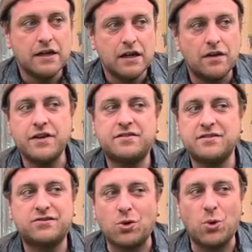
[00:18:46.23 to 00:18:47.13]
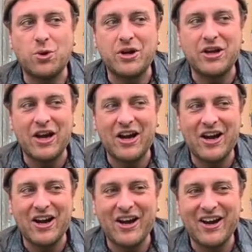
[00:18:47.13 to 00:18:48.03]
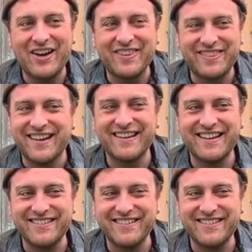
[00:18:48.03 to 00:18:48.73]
This is a story that